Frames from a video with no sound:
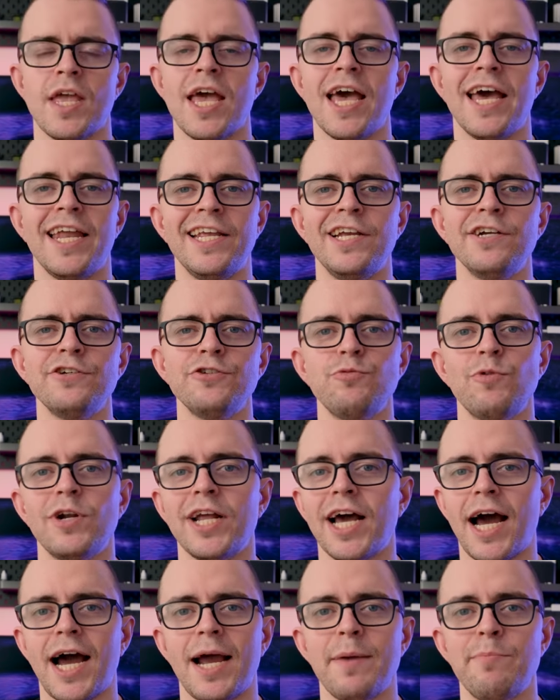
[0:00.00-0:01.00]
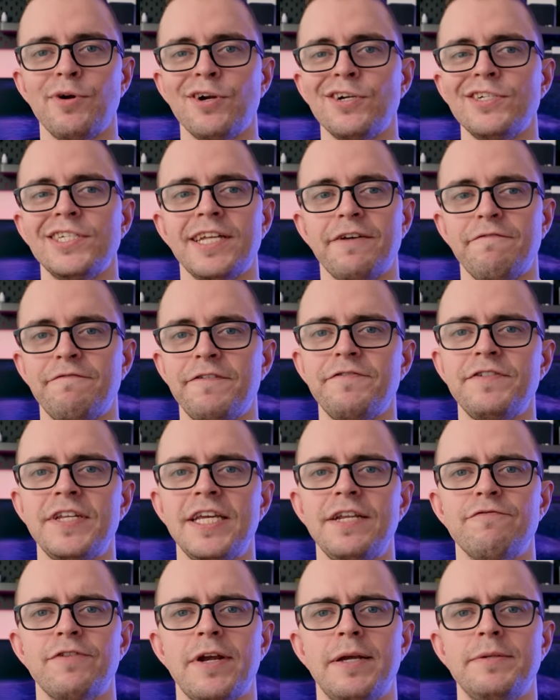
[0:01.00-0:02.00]
And here's what a high burst at
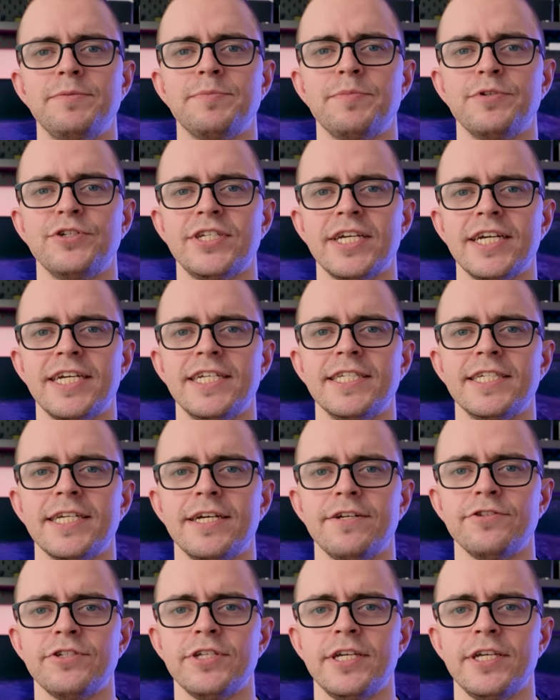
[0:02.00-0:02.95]
15 frames per second sounds